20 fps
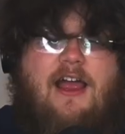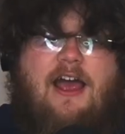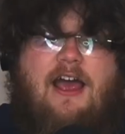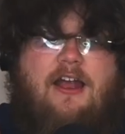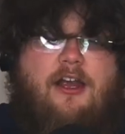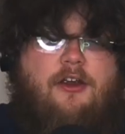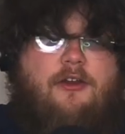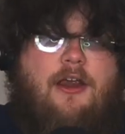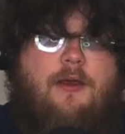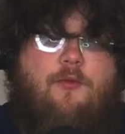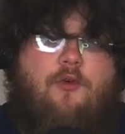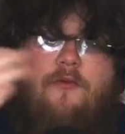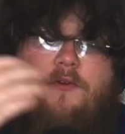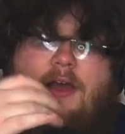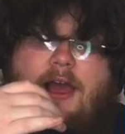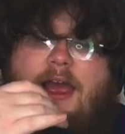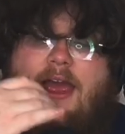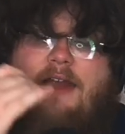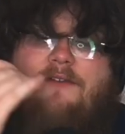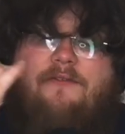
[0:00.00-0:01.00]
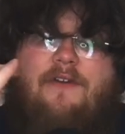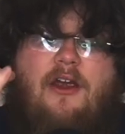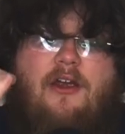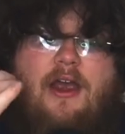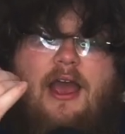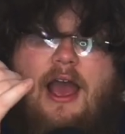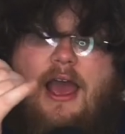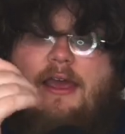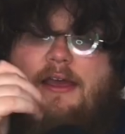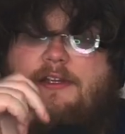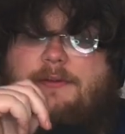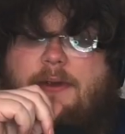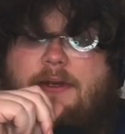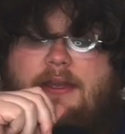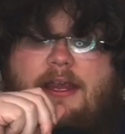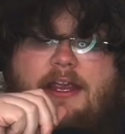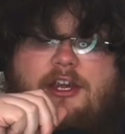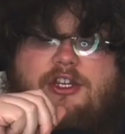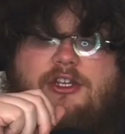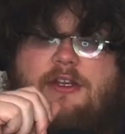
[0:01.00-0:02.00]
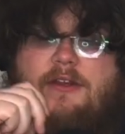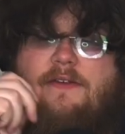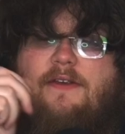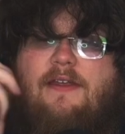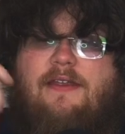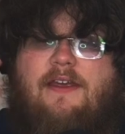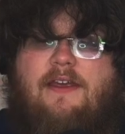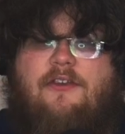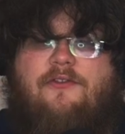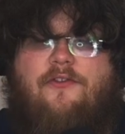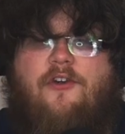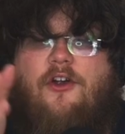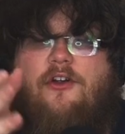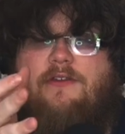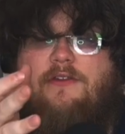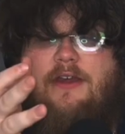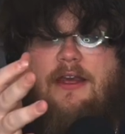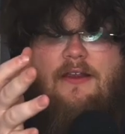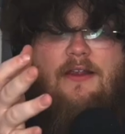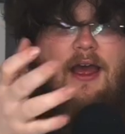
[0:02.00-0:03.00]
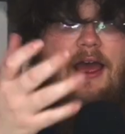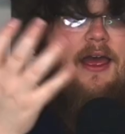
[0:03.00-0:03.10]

not a great movie. I had very high expectations. I think as far as kids,